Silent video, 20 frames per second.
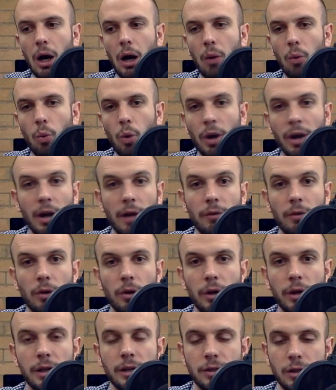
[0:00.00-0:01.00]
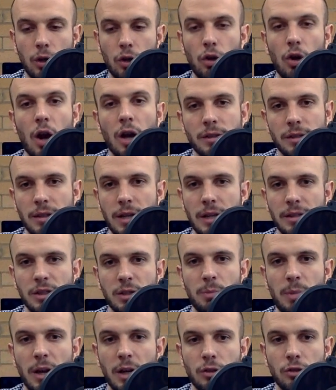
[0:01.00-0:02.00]
whatever it is across that
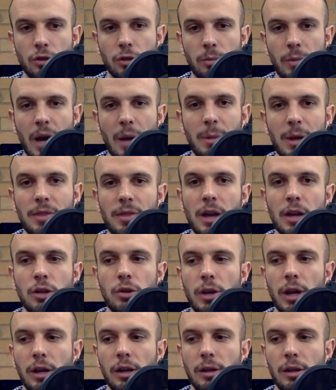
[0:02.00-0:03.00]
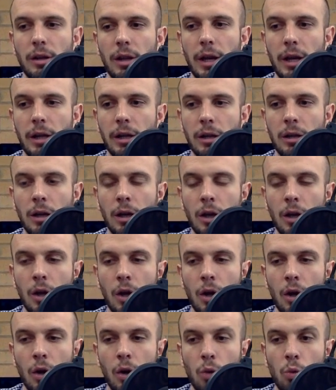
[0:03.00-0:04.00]
spectrum. I mean, then you get into like
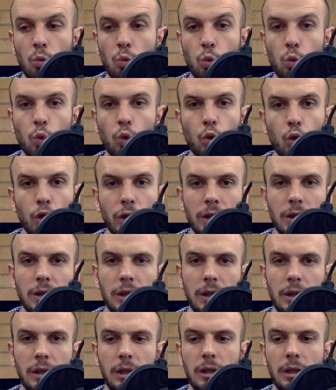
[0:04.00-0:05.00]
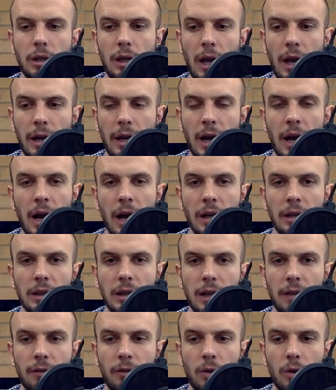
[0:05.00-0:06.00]
really kind of high
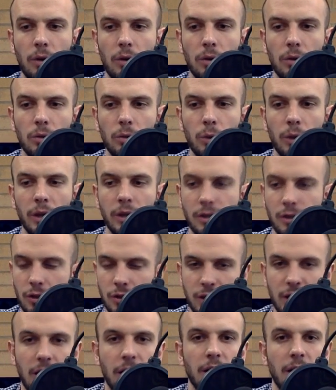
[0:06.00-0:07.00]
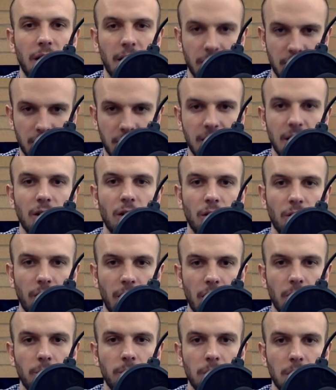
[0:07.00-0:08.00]
level, it starts to get into kind of
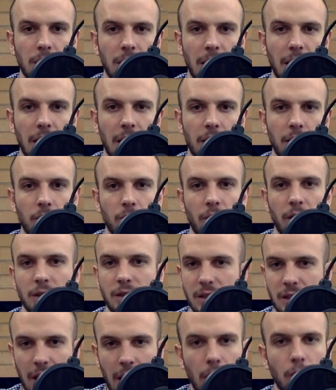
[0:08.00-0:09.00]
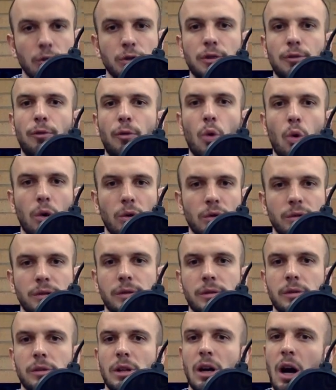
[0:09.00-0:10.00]
CRM land, right?
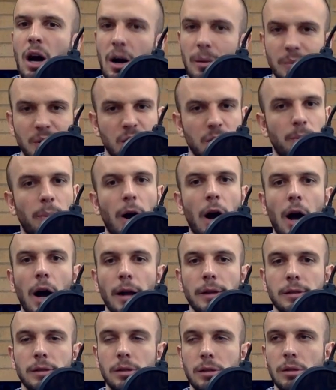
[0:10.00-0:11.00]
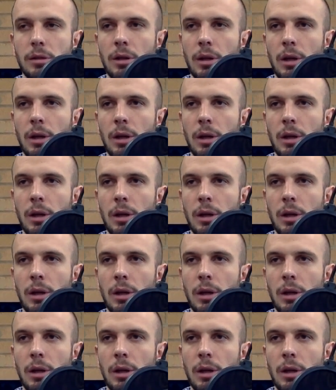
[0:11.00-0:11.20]
Salesforce, HubSpot,